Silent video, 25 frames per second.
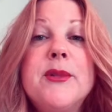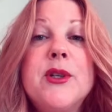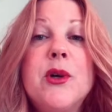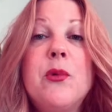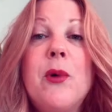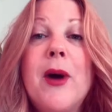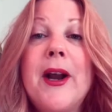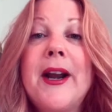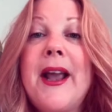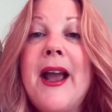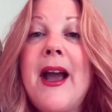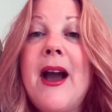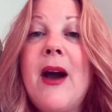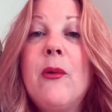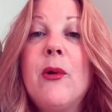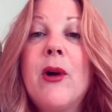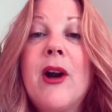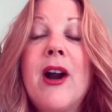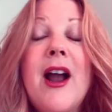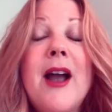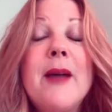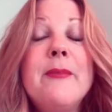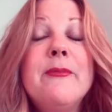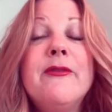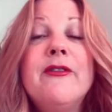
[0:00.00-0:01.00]
one
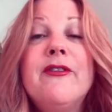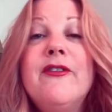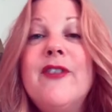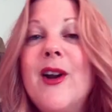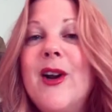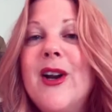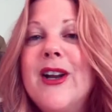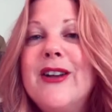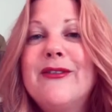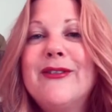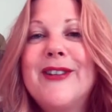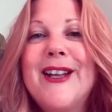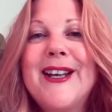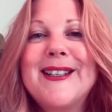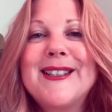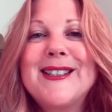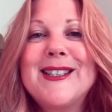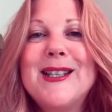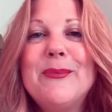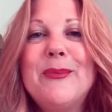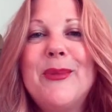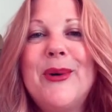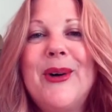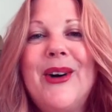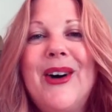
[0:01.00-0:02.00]
hour. I'm very
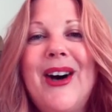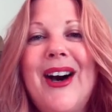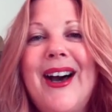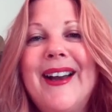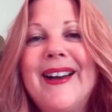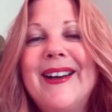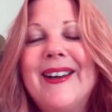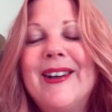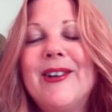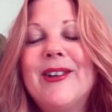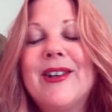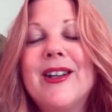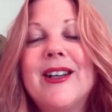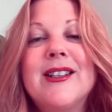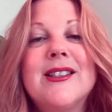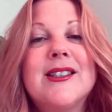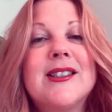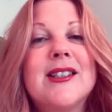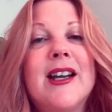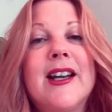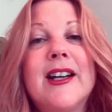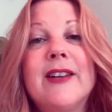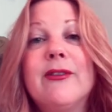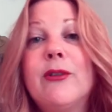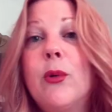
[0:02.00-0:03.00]
flexible. I know that it's
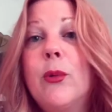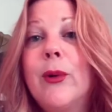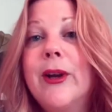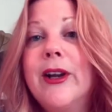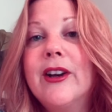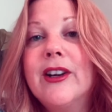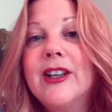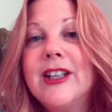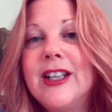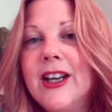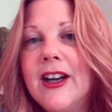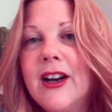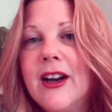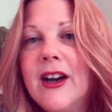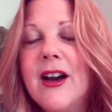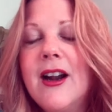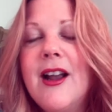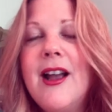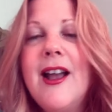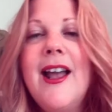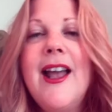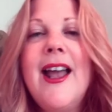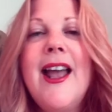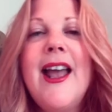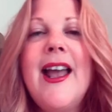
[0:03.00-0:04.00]
kind of a weird year,
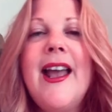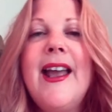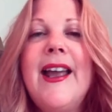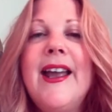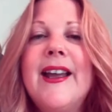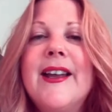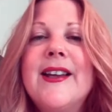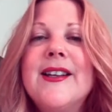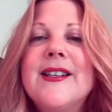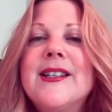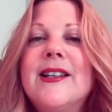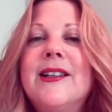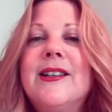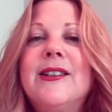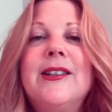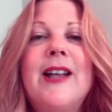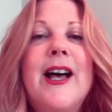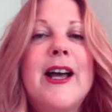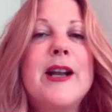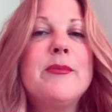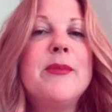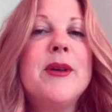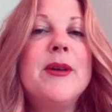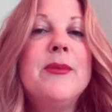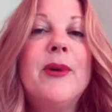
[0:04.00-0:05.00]
and a
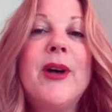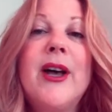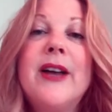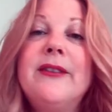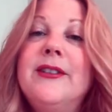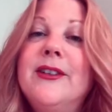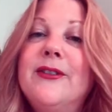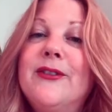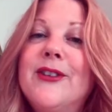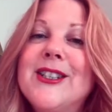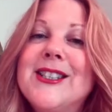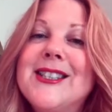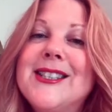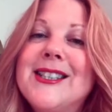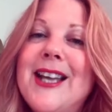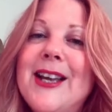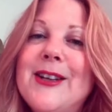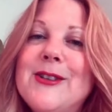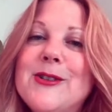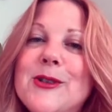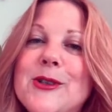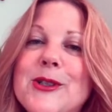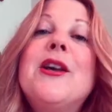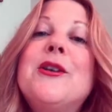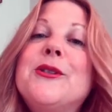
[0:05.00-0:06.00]
lot of people have different
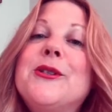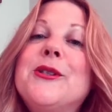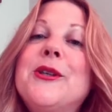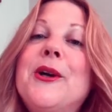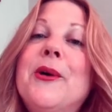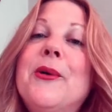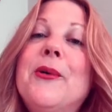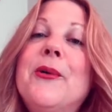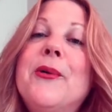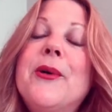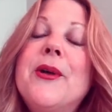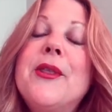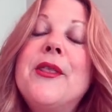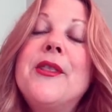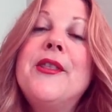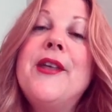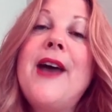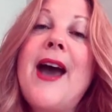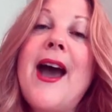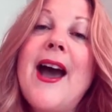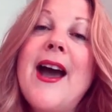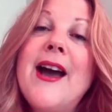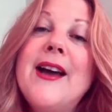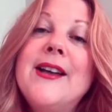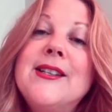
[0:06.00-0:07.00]
schedules. So
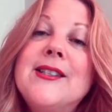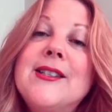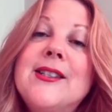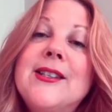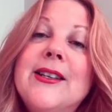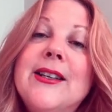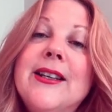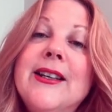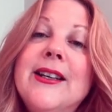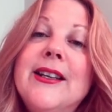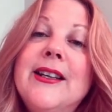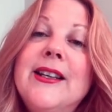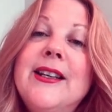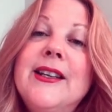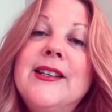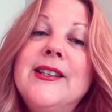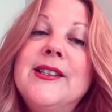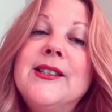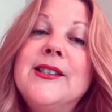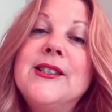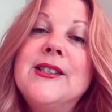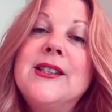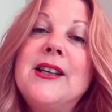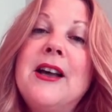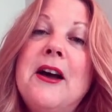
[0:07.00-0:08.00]
that
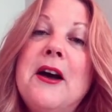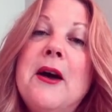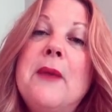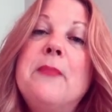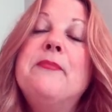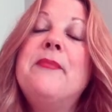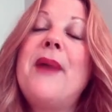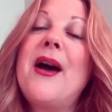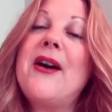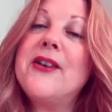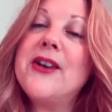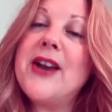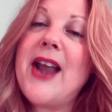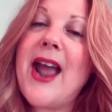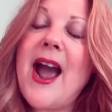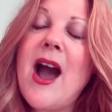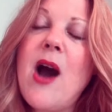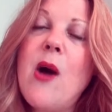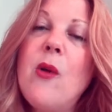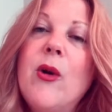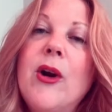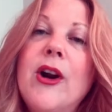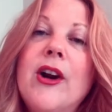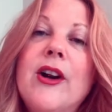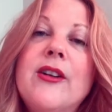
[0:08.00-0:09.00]
is um, about an
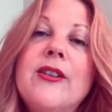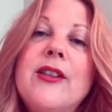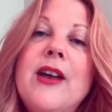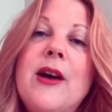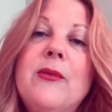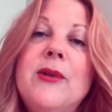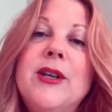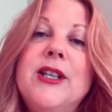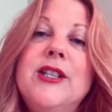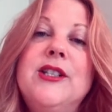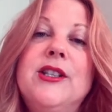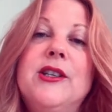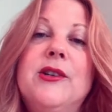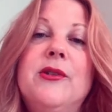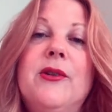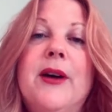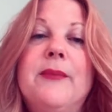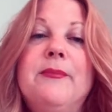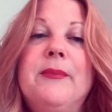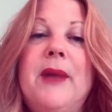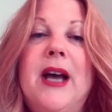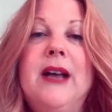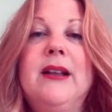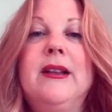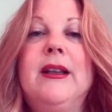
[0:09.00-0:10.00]
hour that we do.
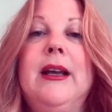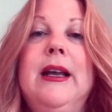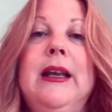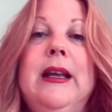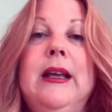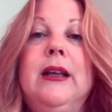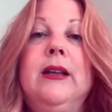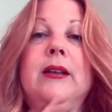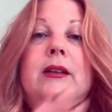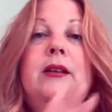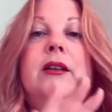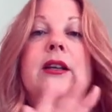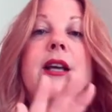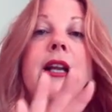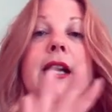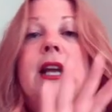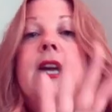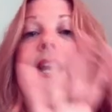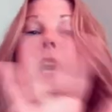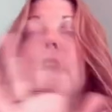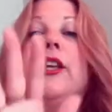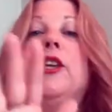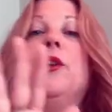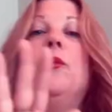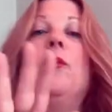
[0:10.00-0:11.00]
I'm not like going to
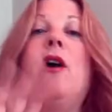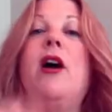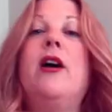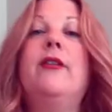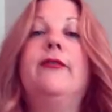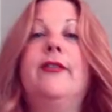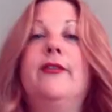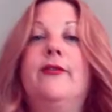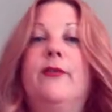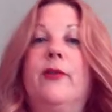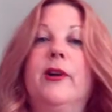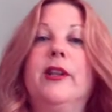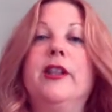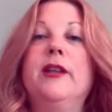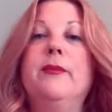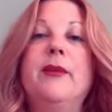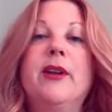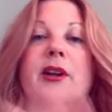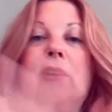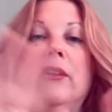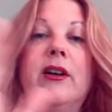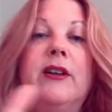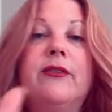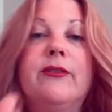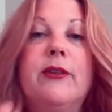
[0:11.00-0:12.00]
cut you off if we're in the
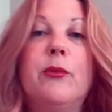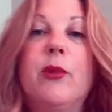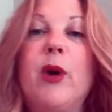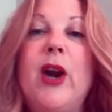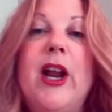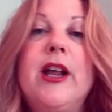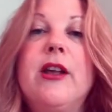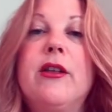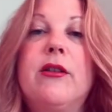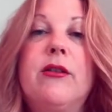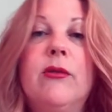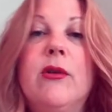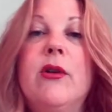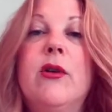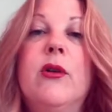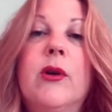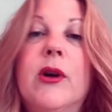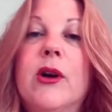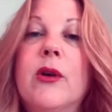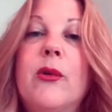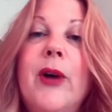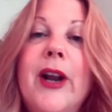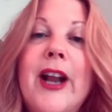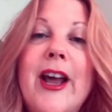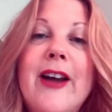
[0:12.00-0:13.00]
middle of a breakthrough
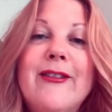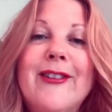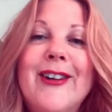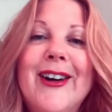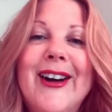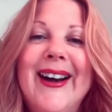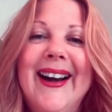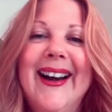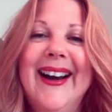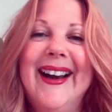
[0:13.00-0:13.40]
or whatever